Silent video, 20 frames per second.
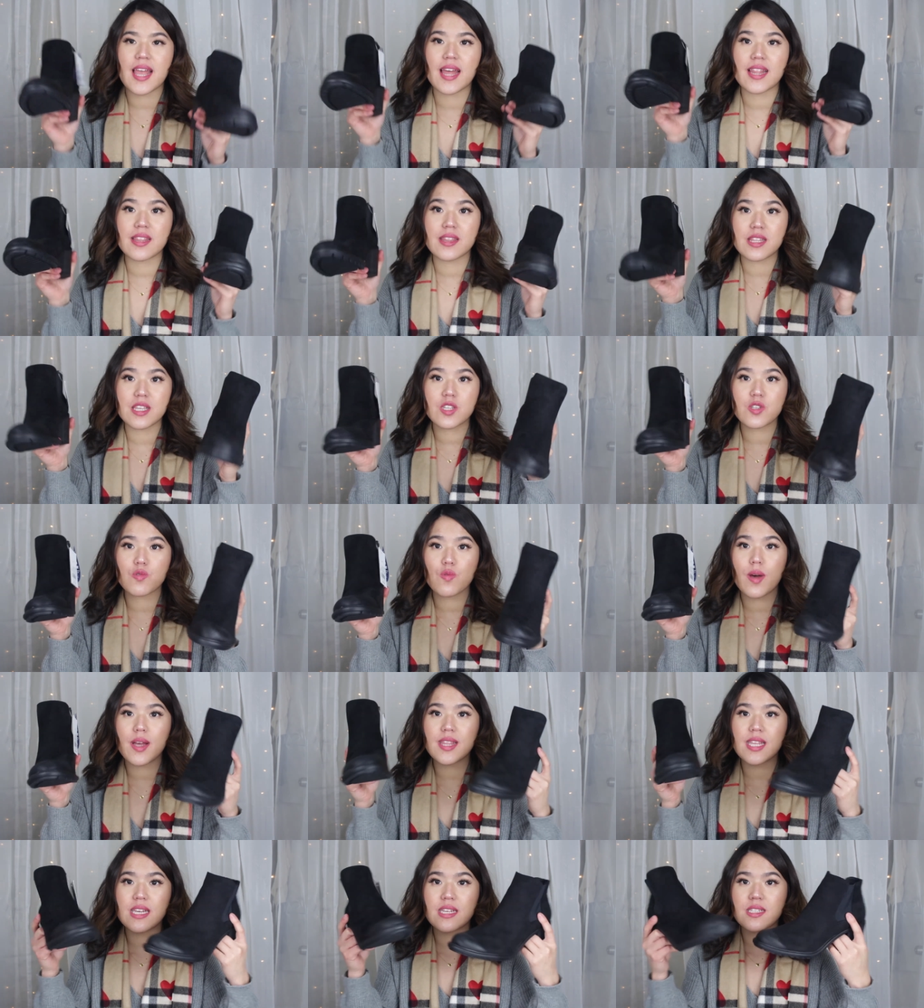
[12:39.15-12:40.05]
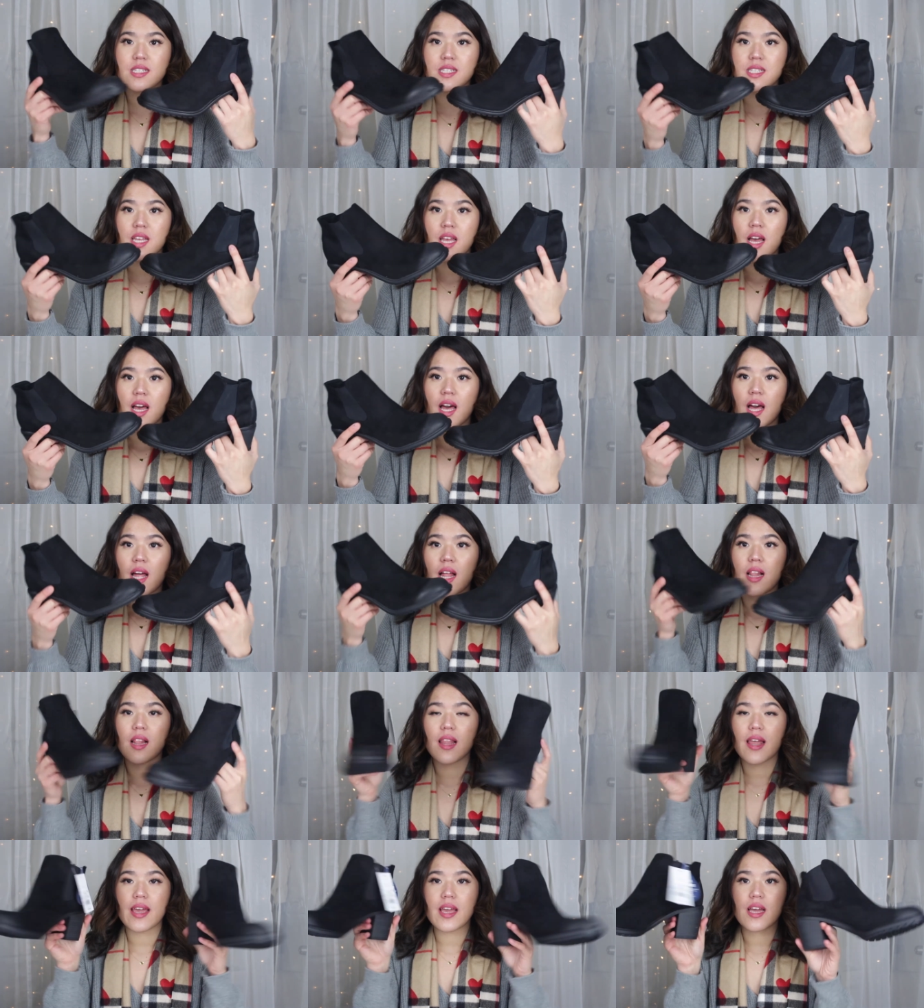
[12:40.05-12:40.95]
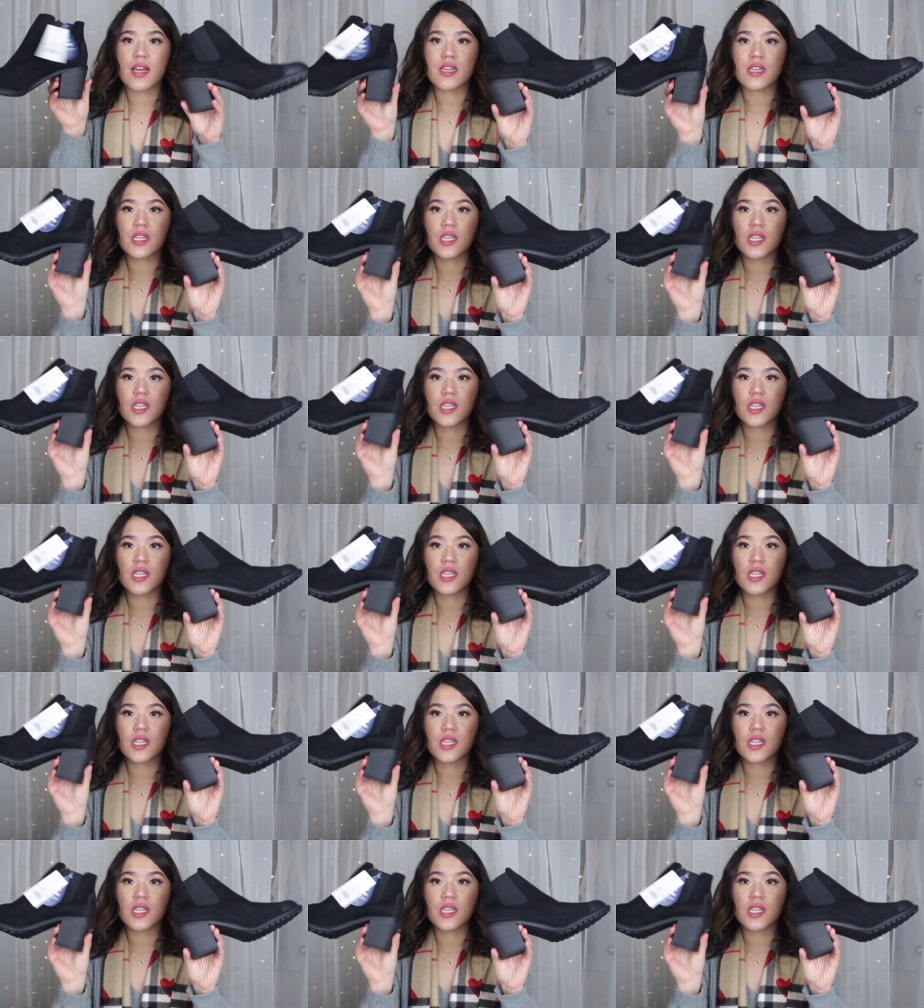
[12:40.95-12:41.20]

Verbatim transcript: And this one is like a